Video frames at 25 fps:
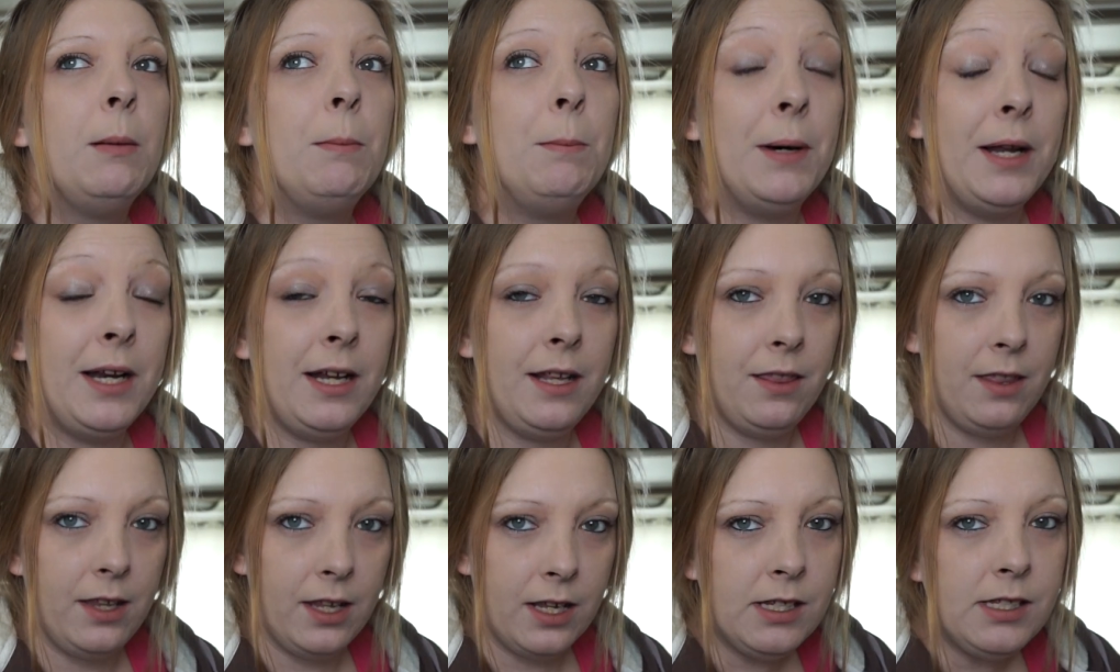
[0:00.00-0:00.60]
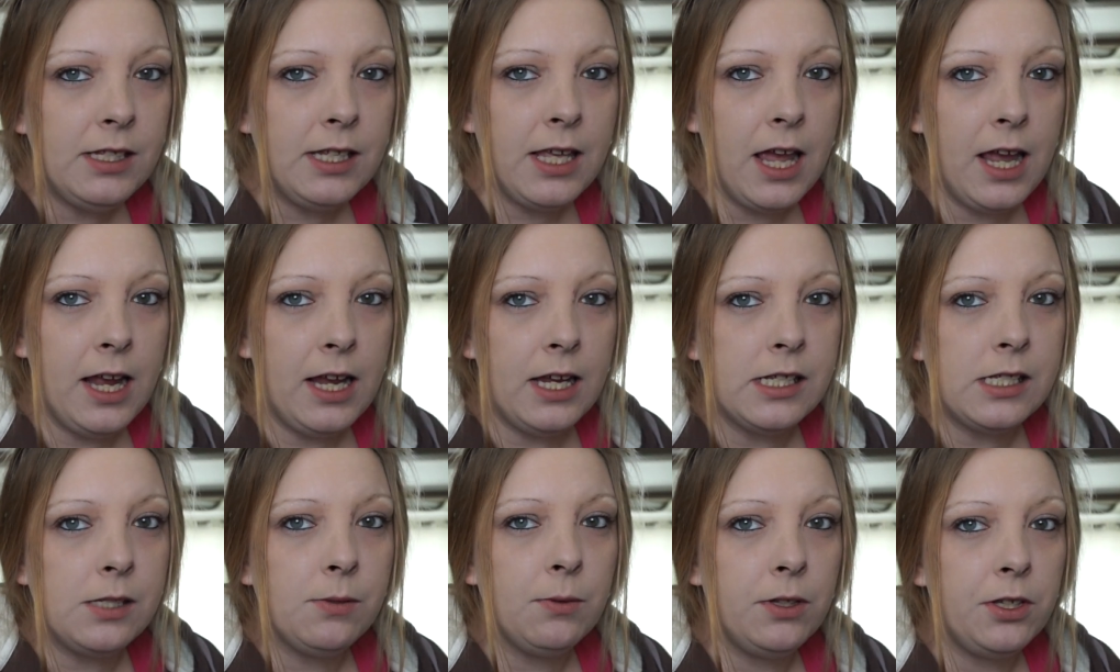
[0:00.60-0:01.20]
But in this
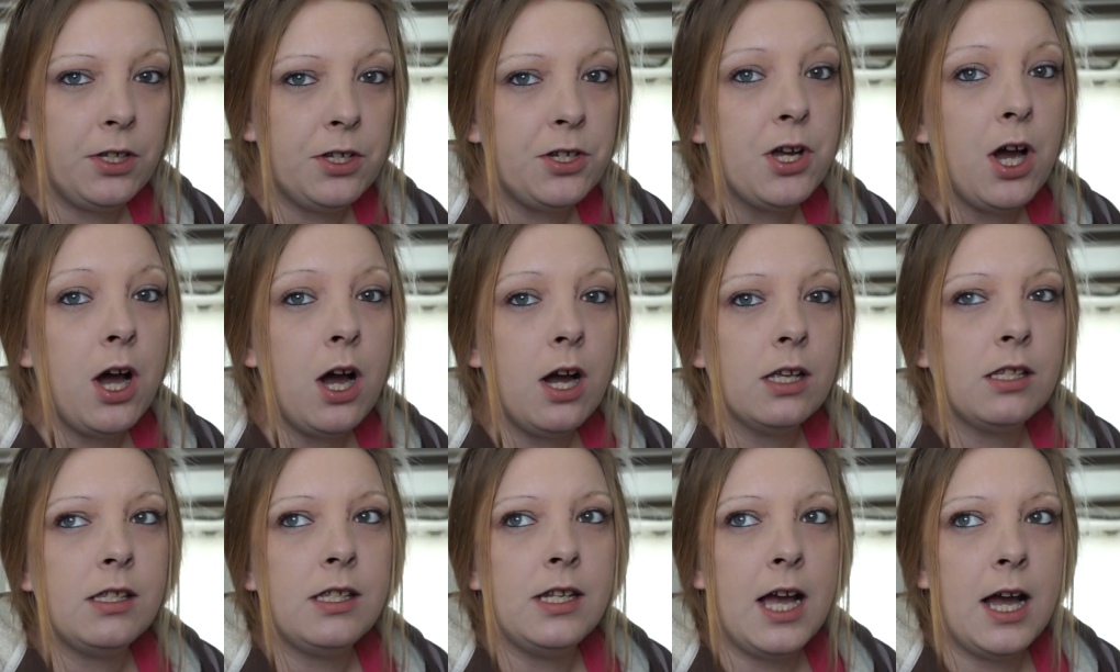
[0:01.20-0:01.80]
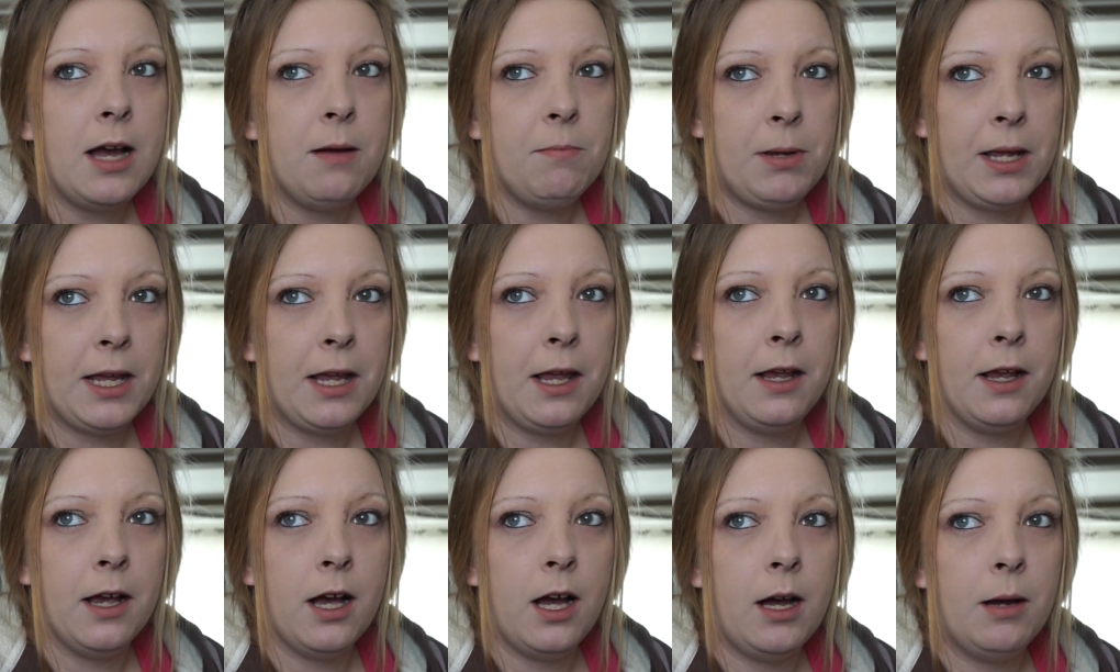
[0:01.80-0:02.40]
case, with the dogs not
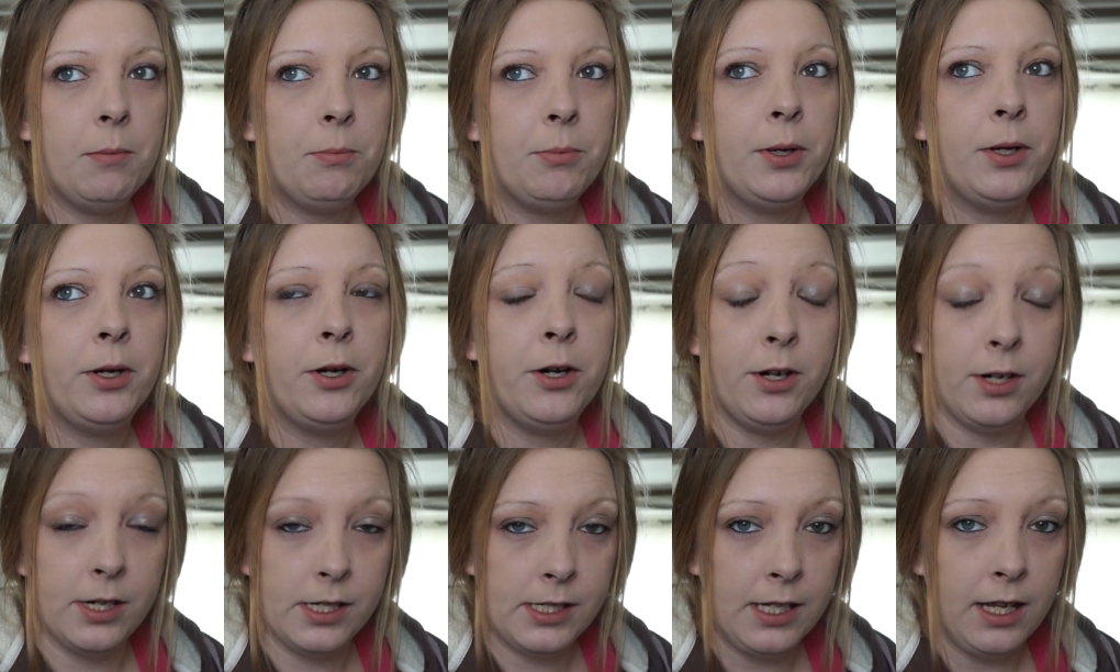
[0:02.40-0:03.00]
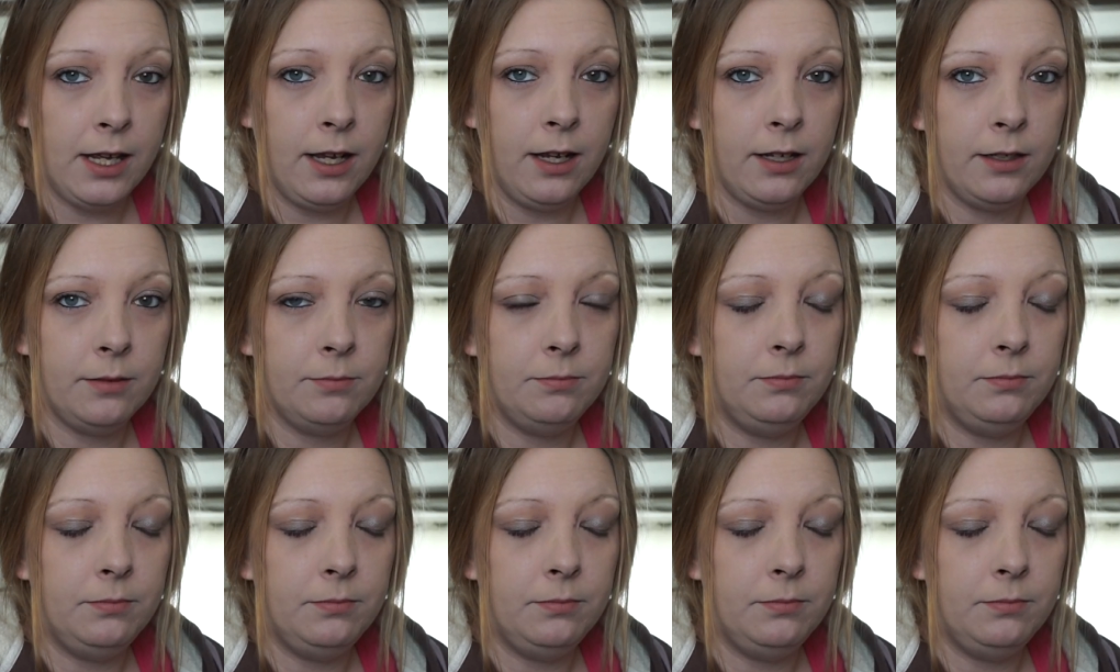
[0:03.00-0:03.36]
picking up her scent